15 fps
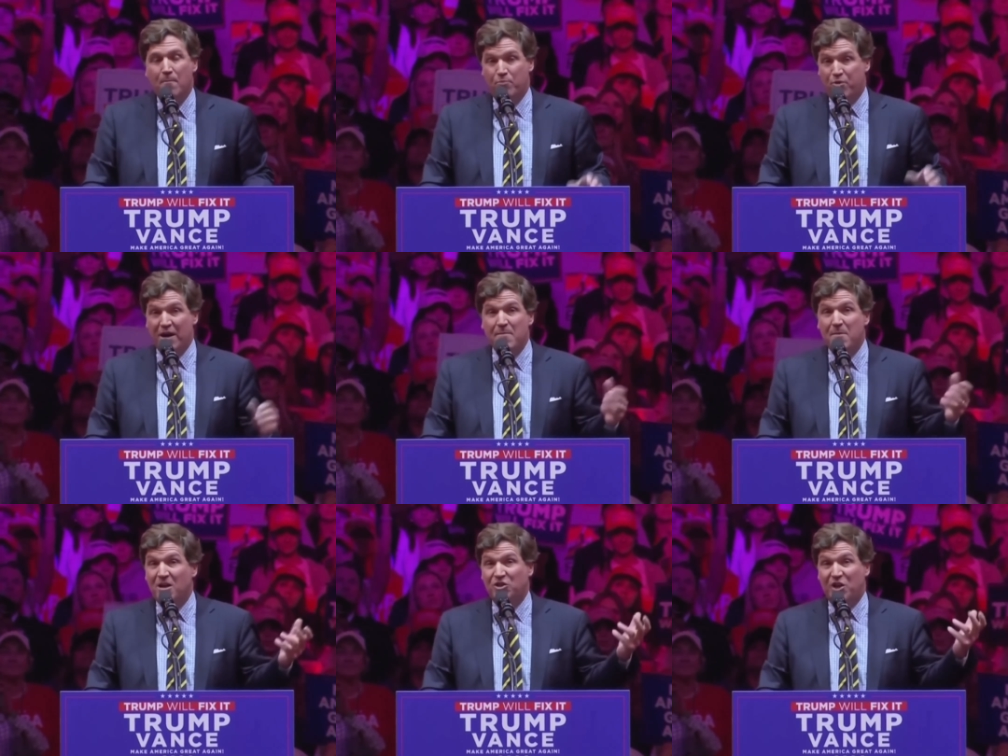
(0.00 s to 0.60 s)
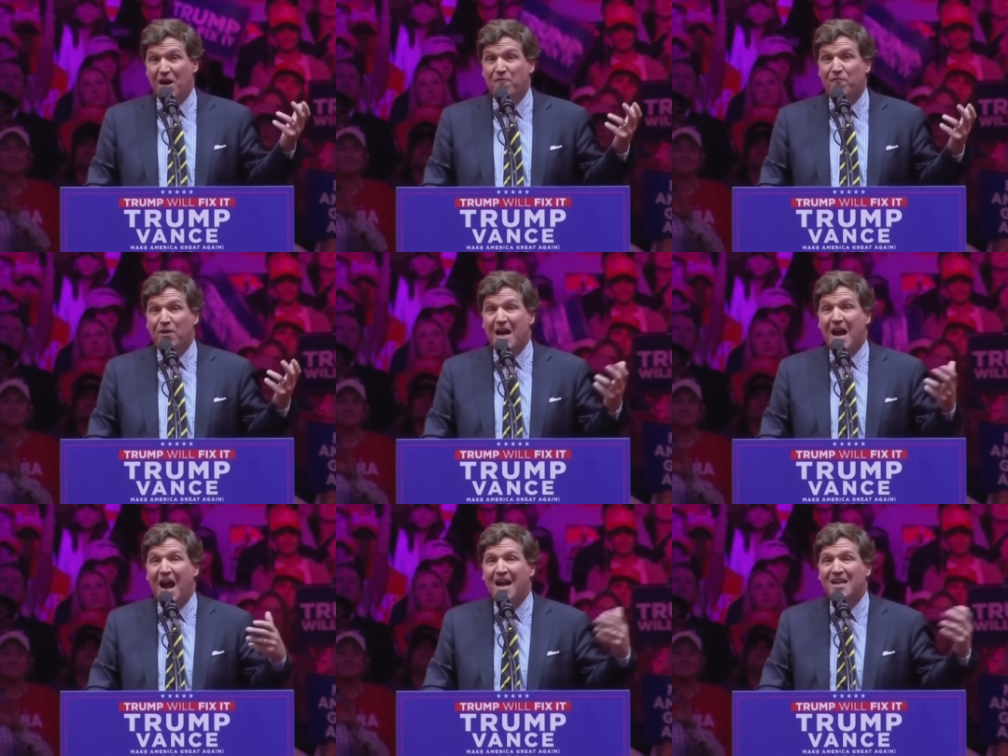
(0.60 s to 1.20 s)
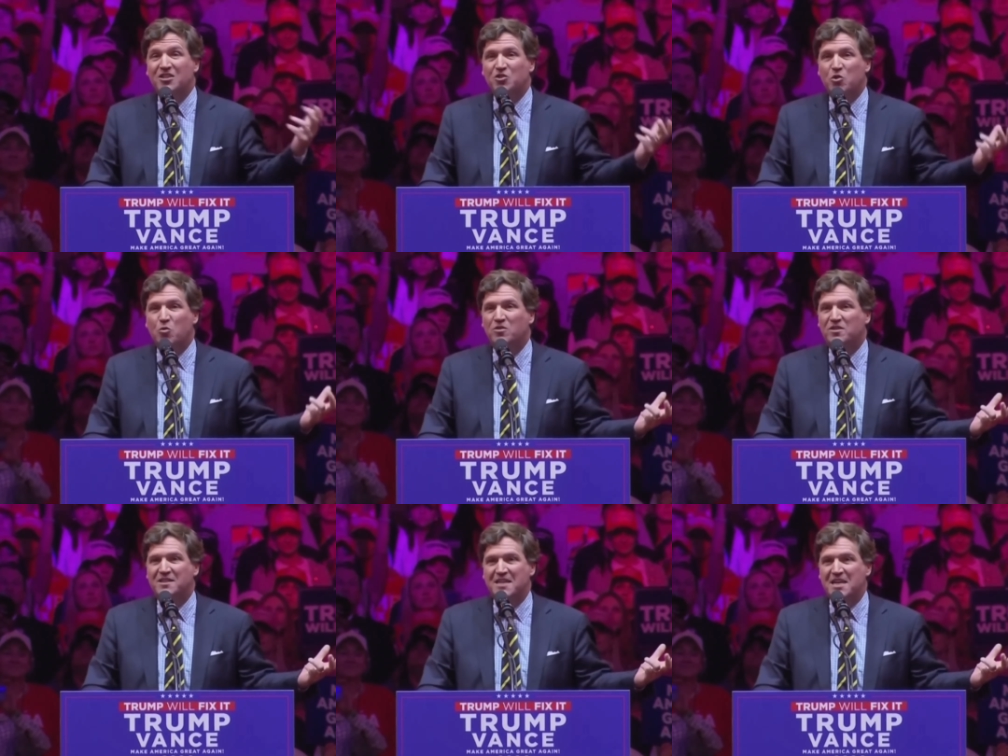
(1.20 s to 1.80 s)
pretty much every high
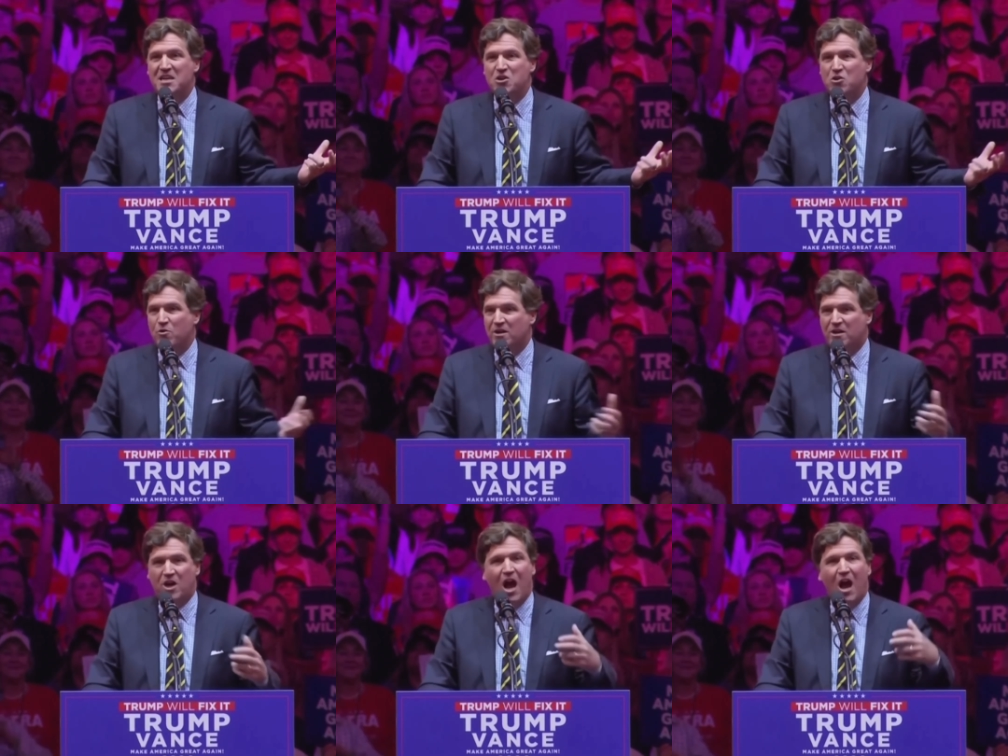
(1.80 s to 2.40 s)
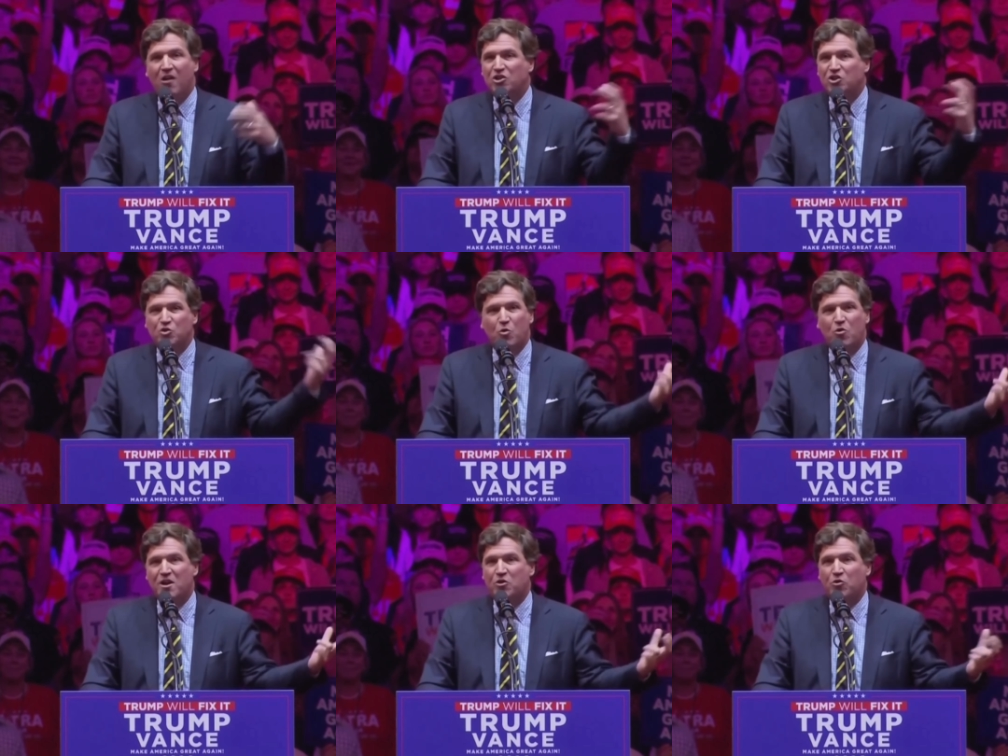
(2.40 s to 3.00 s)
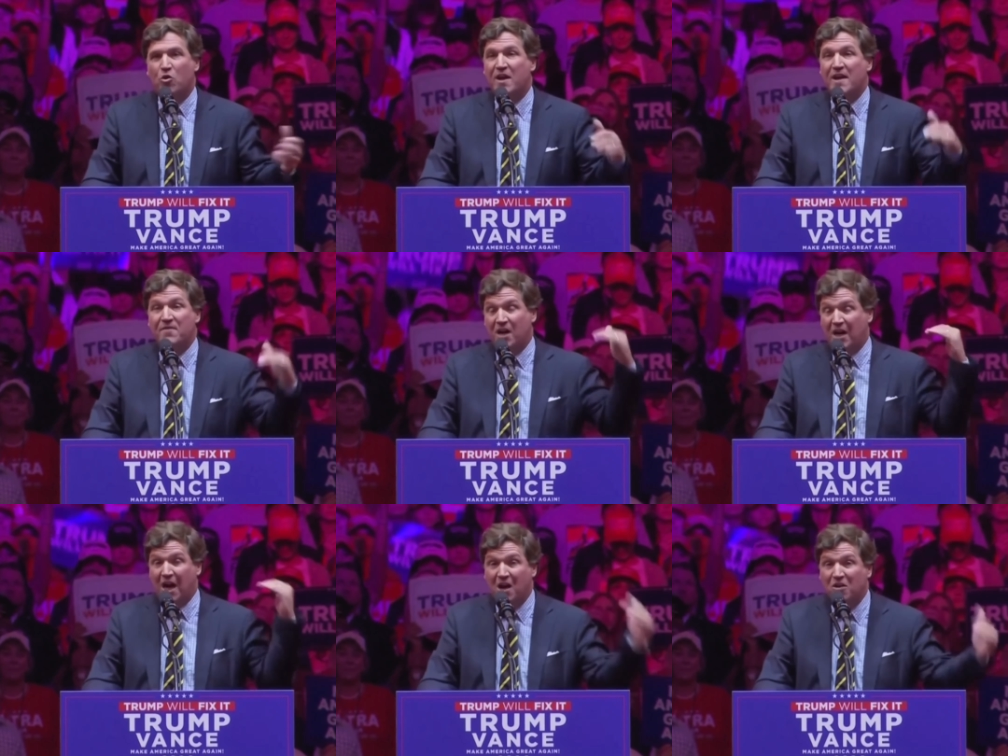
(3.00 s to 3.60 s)
school senior and college shorty girl in
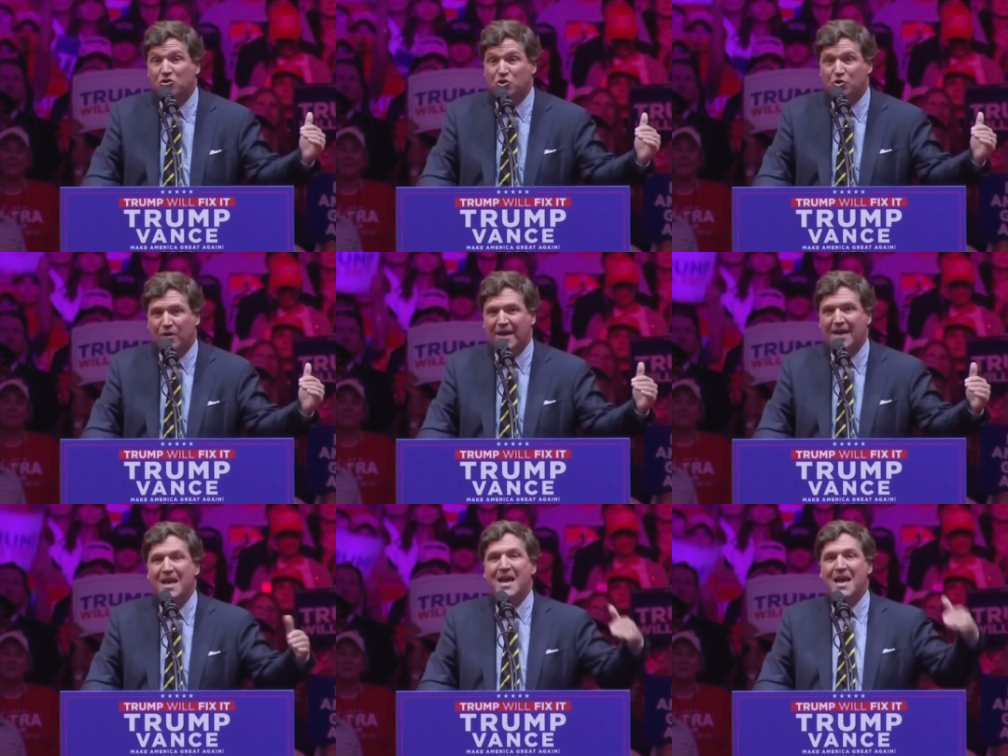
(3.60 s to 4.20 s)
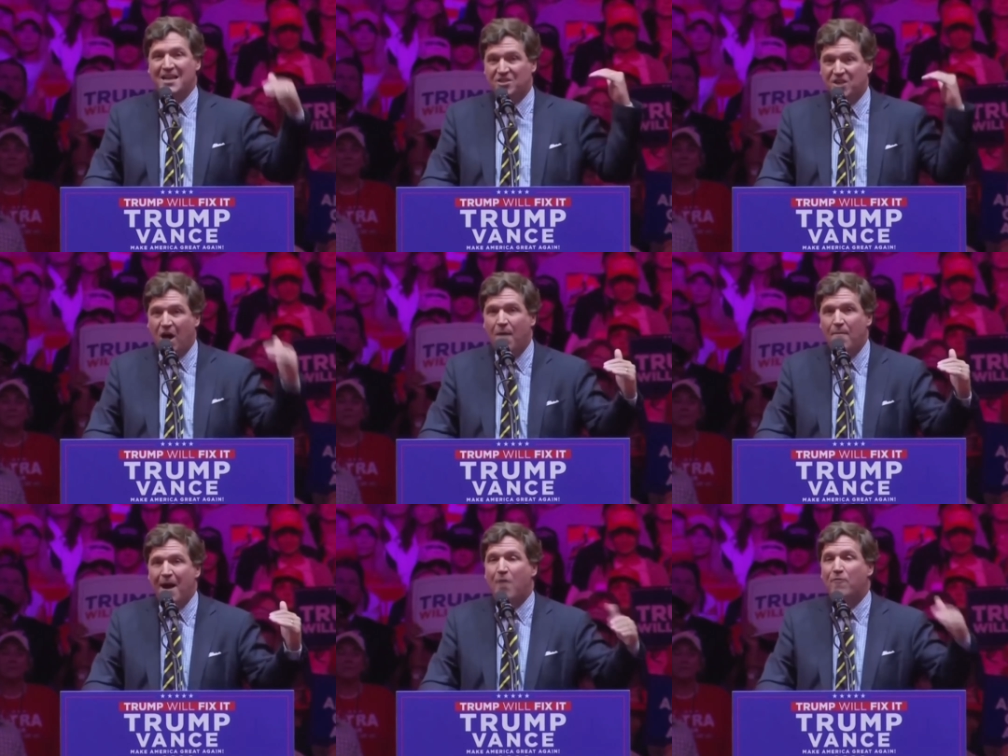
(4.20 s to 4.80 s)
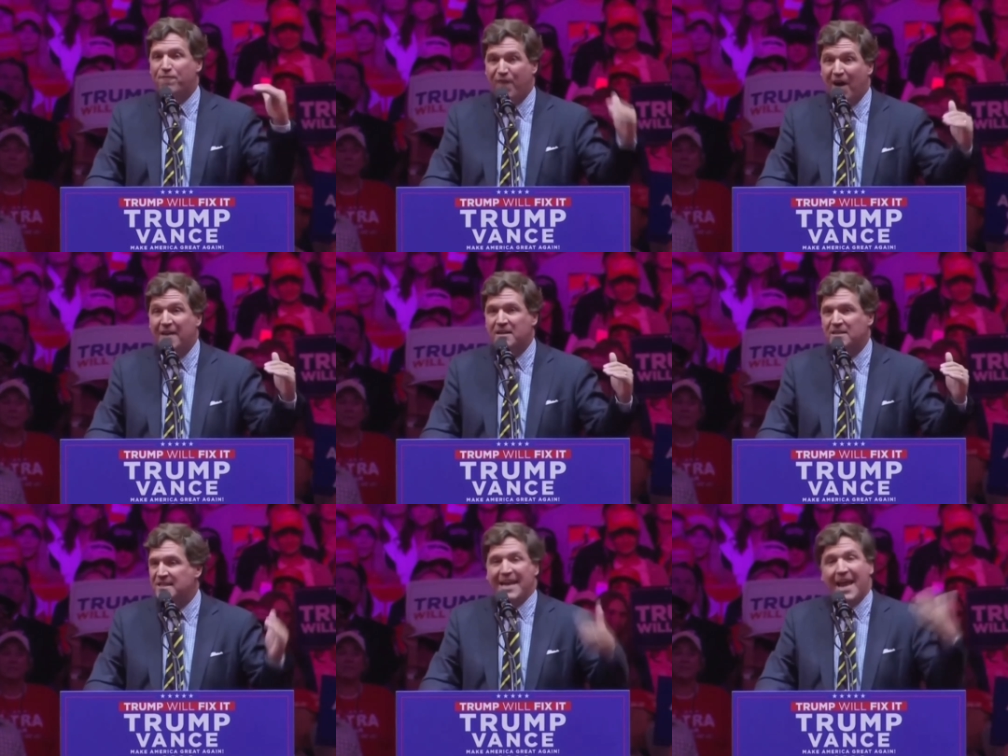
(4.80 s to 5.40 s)
the country has come out
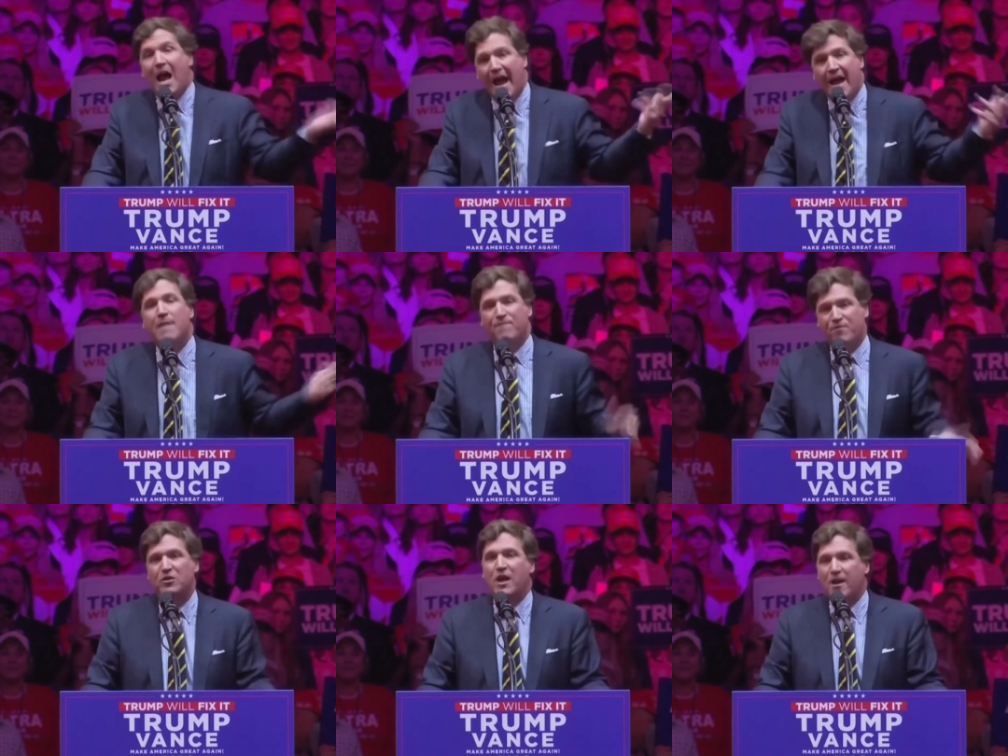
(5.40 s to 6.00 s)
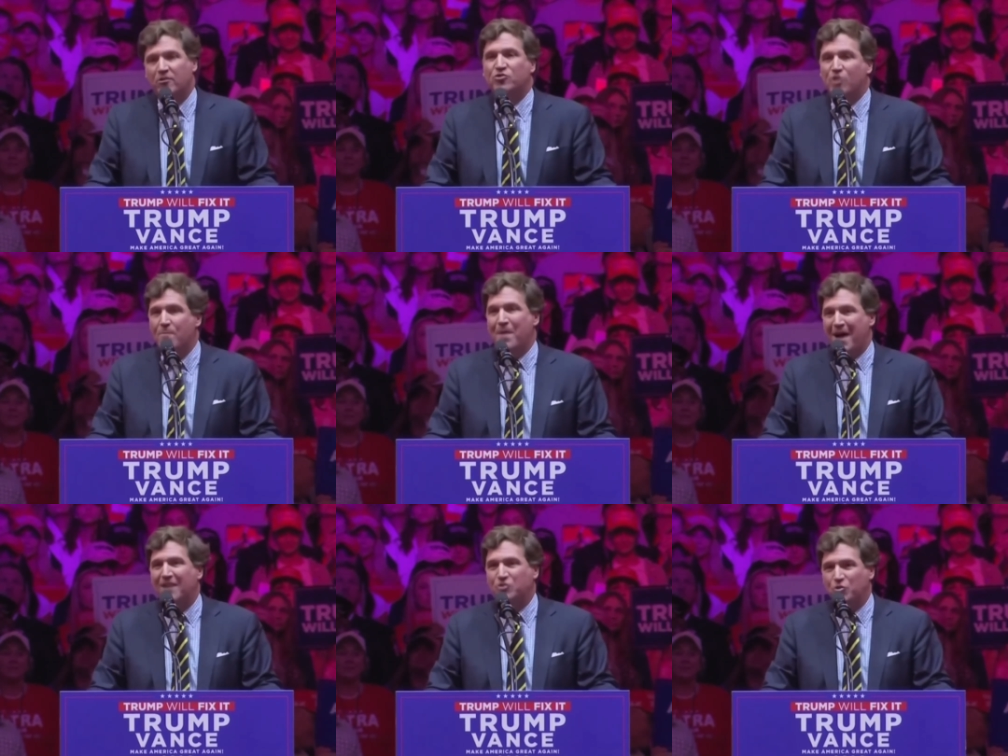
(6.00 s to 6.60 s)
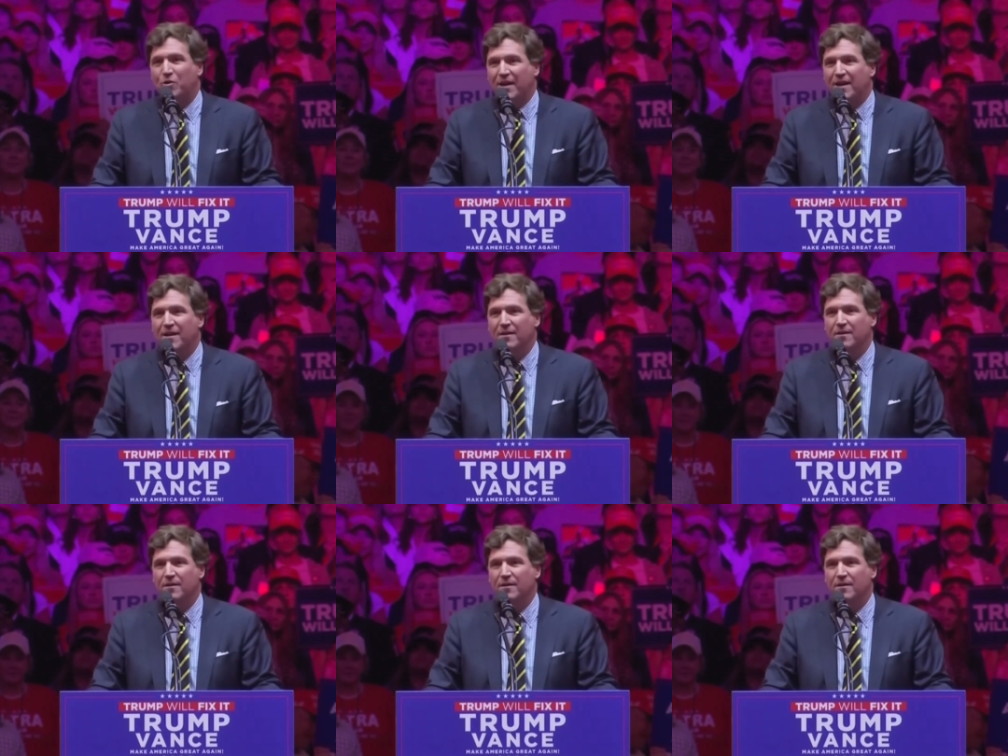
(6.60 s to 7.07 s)
finally say, yeah, I am for Donald Trump, actually.